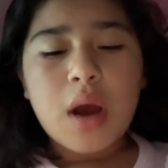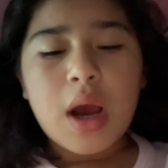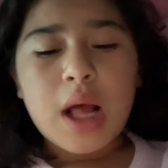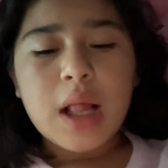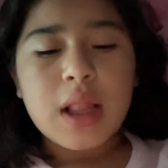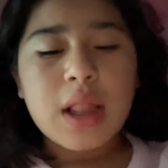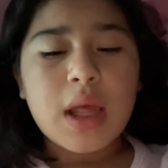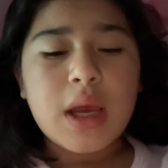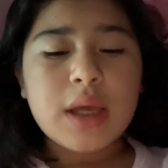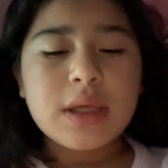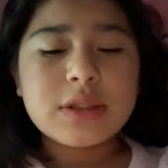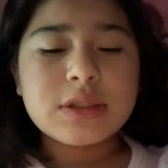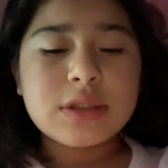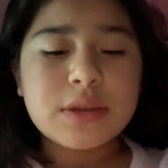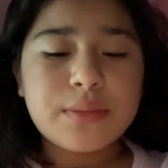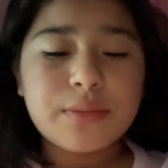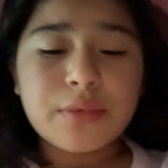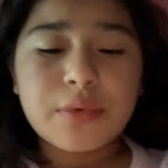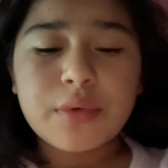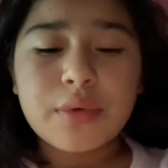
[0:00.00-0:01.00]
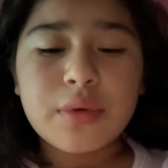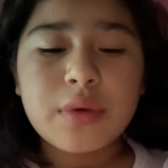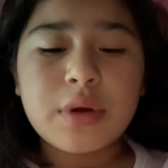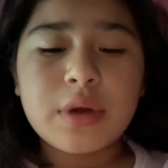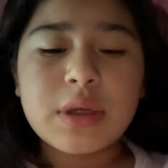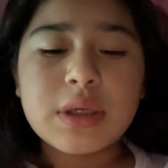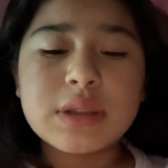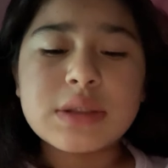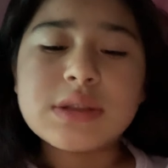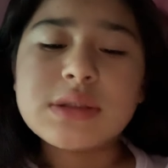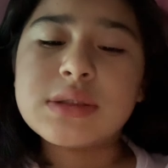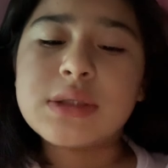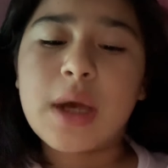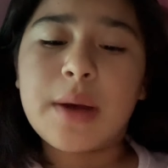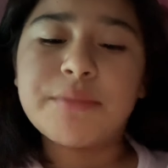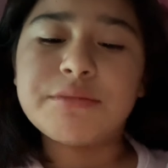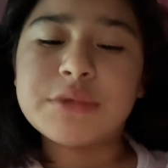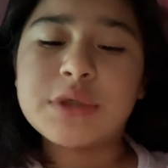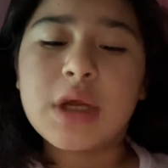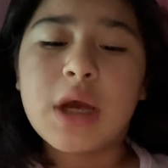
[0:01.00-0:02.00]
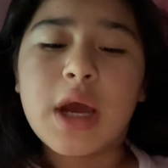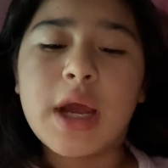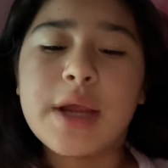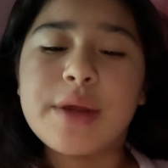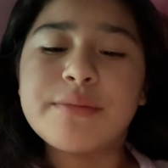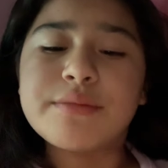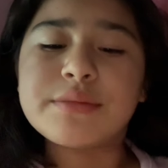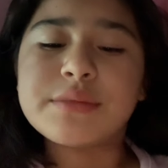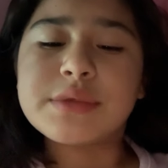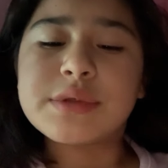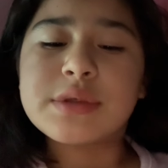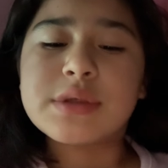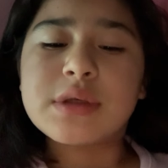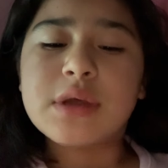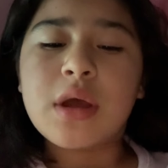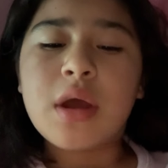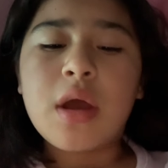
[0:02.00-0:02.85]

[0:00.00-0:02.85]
I like some greens sometimes.